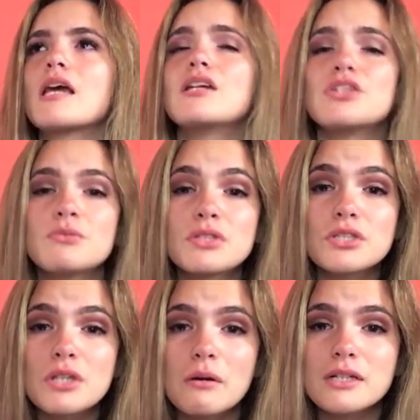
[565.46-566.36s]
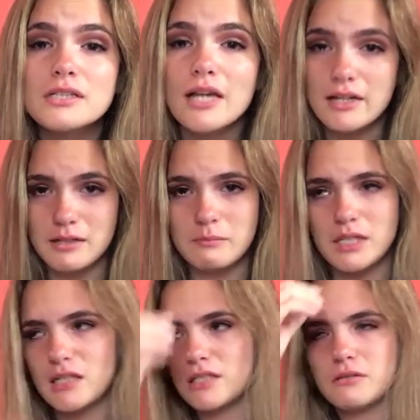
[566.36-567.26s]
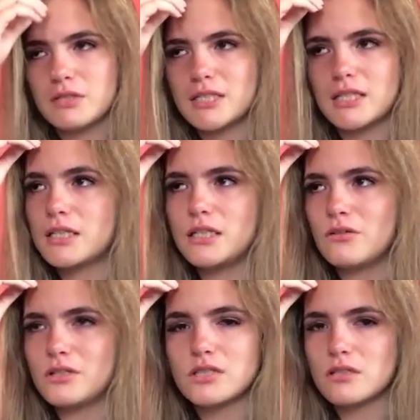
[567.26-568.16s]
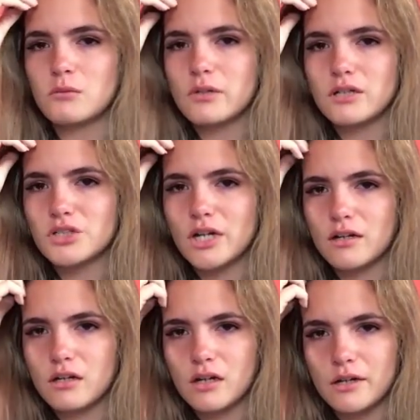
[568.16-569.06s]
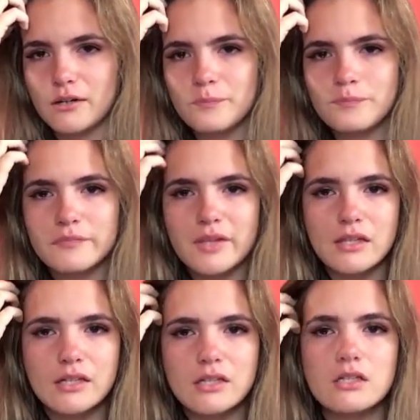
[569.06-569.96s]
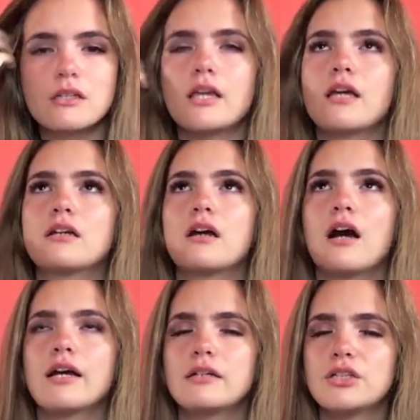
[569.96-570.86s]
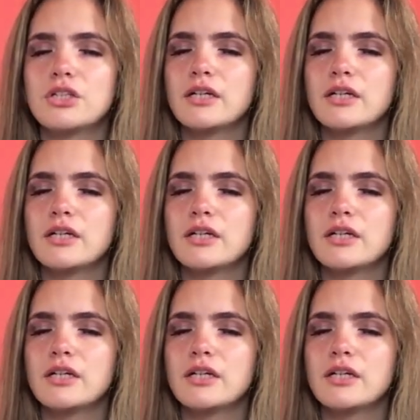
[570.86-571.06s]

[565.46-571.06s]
and she was so excited because it was the cutest little wheelchair to her, and like they had gotten